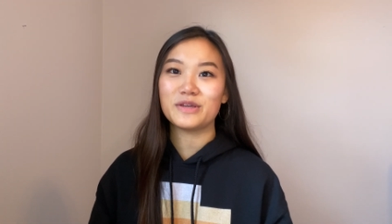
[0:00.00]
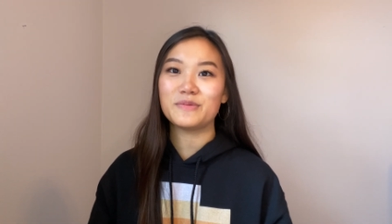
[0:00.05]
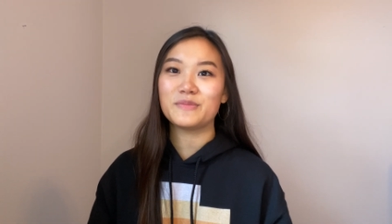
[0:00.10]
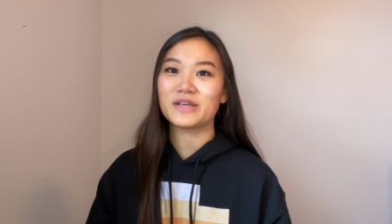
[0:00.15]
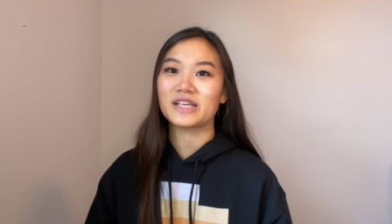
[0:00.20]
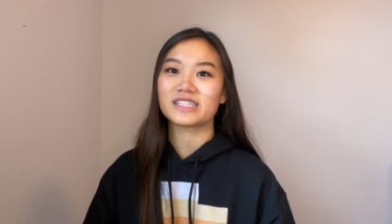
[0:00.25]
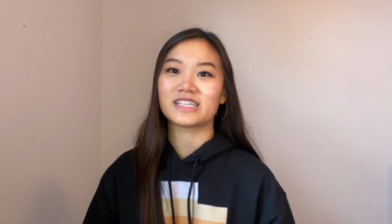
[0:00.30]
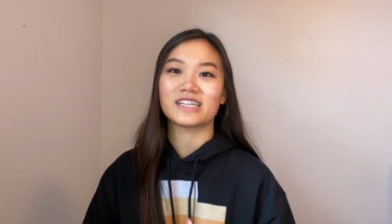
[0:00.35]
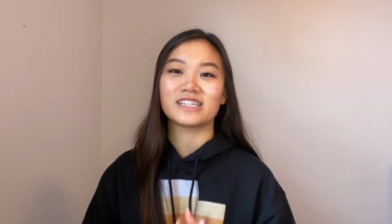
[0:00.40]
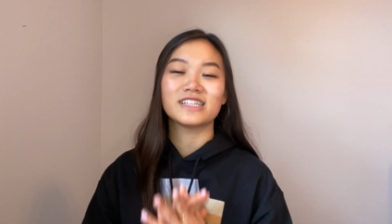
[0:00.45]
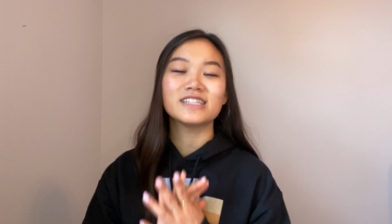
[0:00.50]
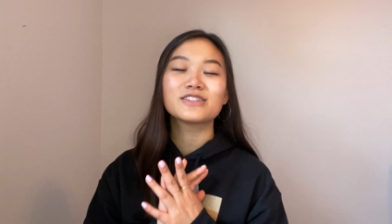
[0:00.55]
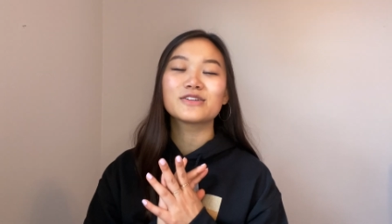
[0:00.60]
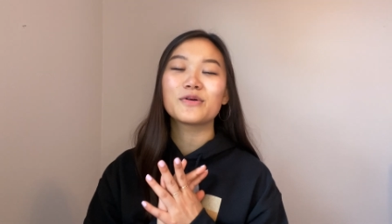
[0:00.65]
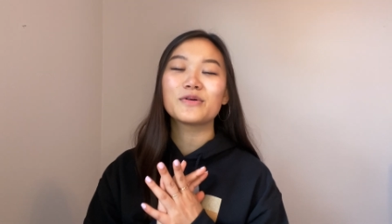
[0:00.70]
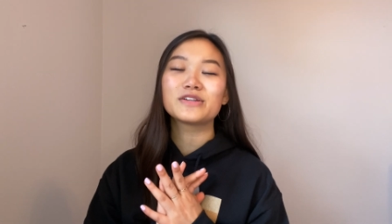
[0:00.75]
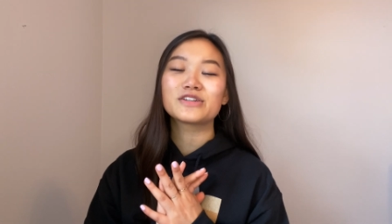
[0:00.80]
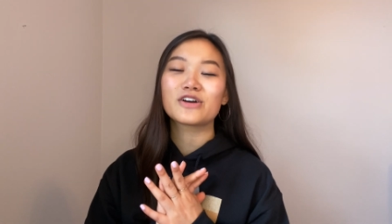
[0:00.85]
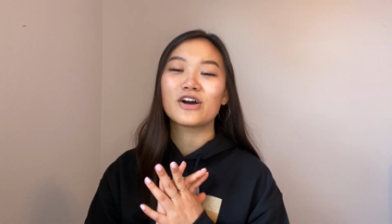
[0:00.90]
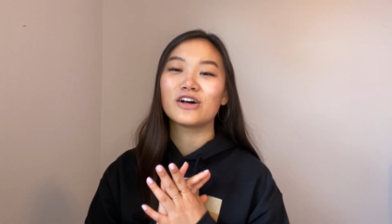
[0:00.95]
because I didn't go
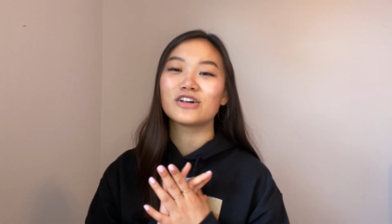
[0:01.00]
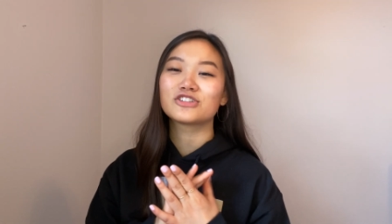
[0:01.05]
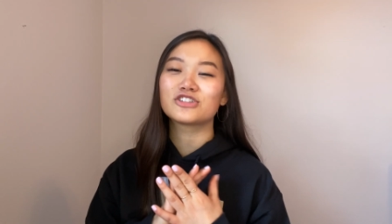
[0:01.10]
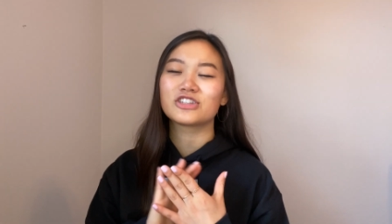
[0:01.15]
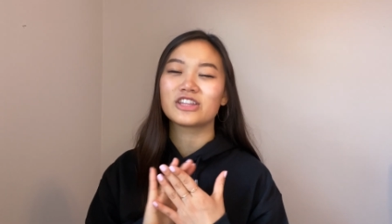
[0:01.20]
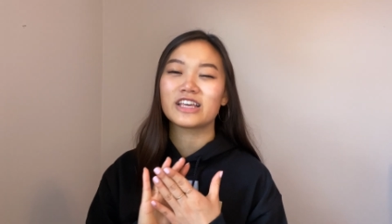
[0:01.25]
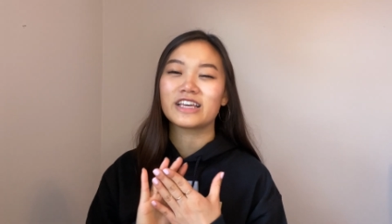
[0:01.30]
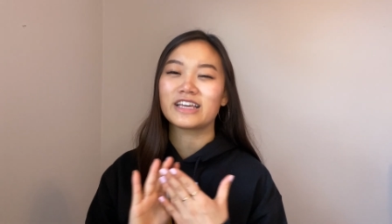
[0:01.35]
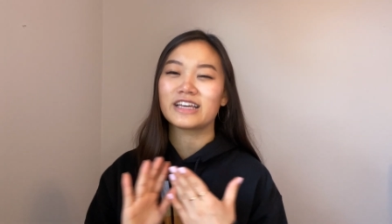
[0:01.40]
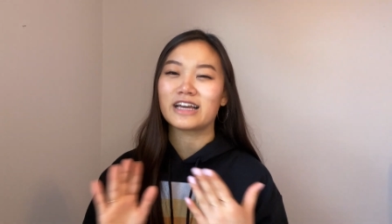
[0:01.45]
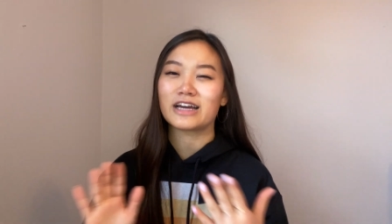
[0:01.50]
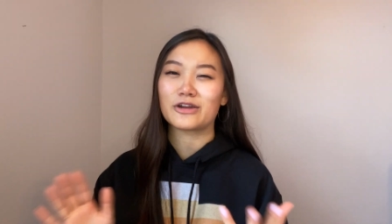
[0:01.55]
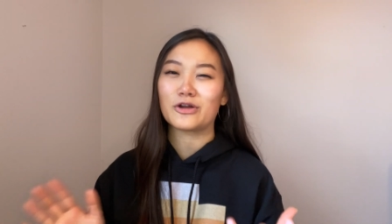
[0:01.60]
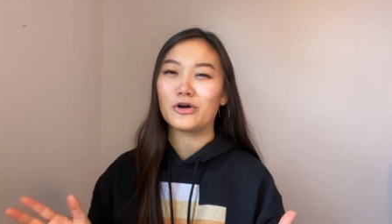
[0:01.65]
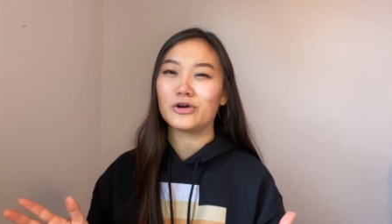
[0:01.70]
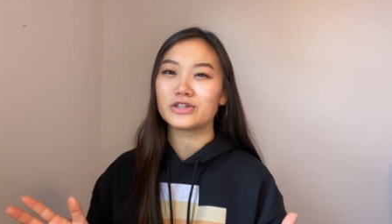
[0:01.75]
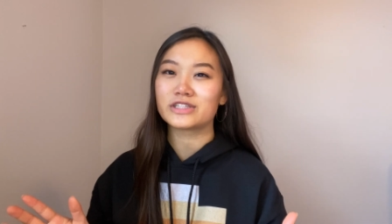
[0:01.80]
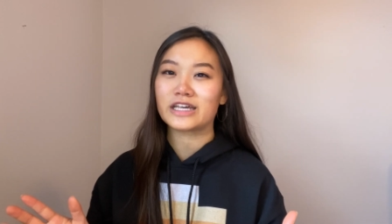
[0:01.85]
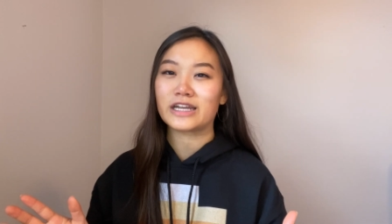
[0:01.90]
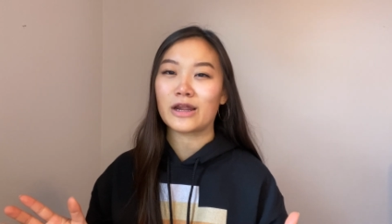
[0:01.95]
into college thinking at
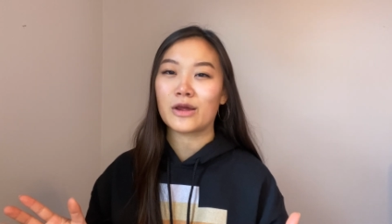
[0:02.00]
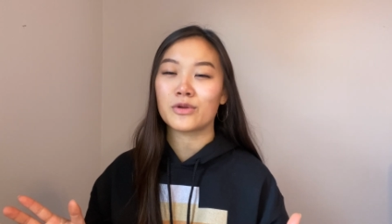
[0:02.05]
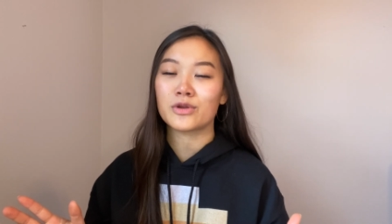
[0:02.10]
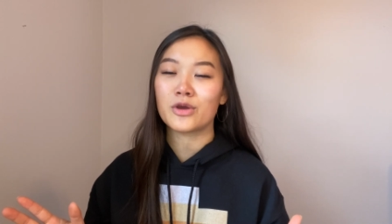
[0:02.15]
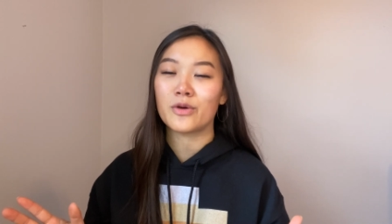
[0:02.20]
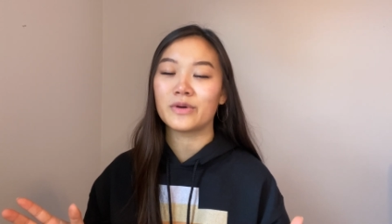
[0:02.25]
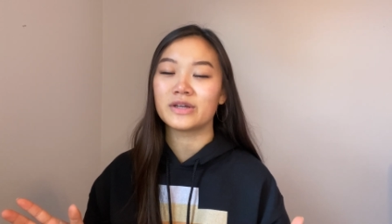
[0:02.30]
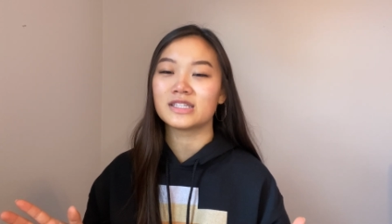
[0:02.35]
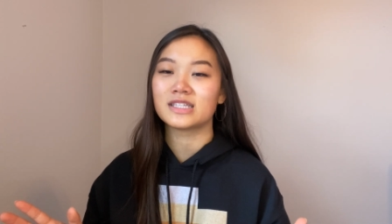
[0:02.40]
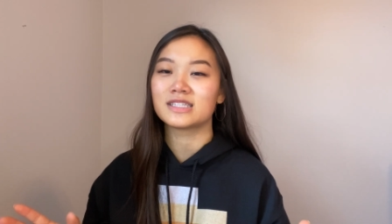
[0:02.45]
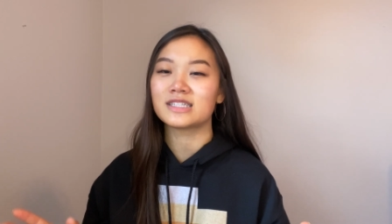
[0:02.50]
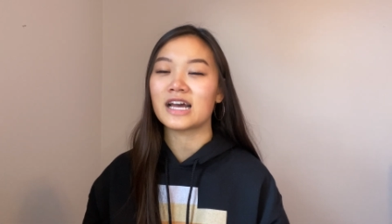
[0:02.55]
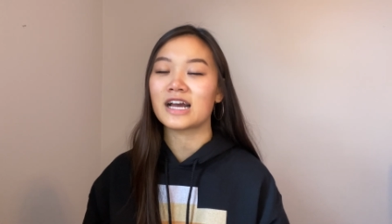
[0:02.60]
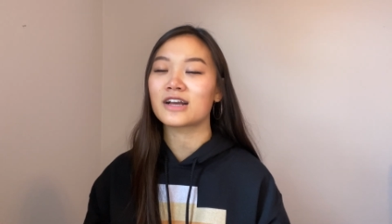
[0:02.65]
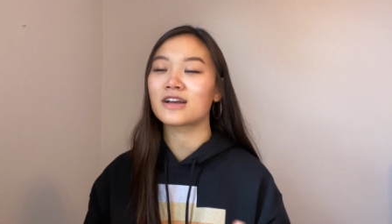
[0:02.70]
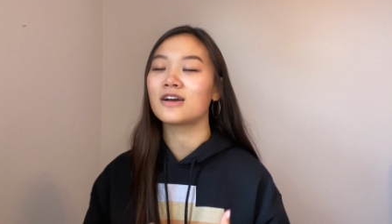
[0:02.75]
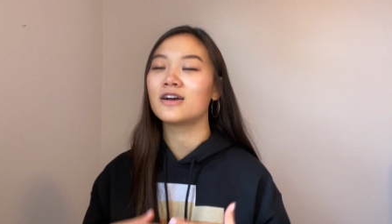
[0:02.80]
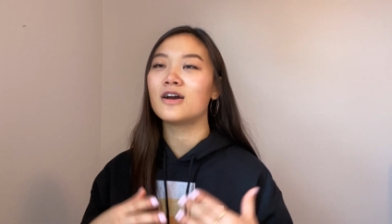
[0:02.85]
all that I would go into tech